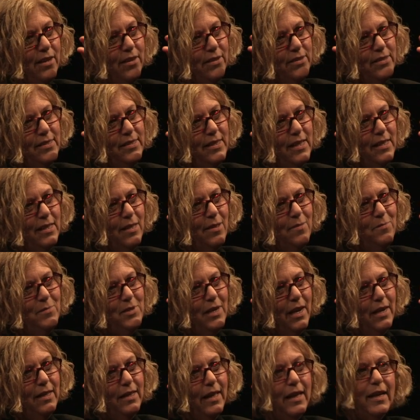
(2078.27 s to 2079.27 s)
You'll see them
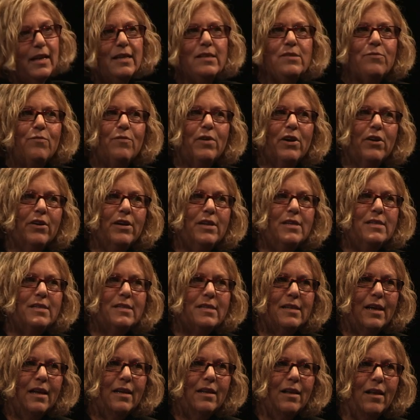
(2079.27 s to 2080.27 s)
dilate. It's very
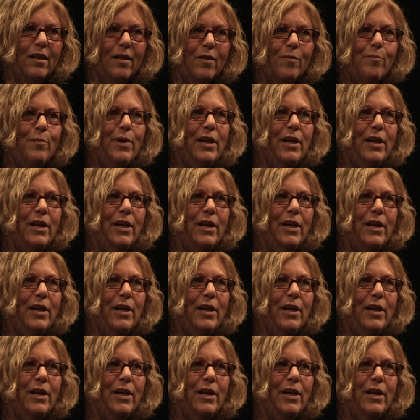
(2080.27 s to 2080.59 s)
subtle,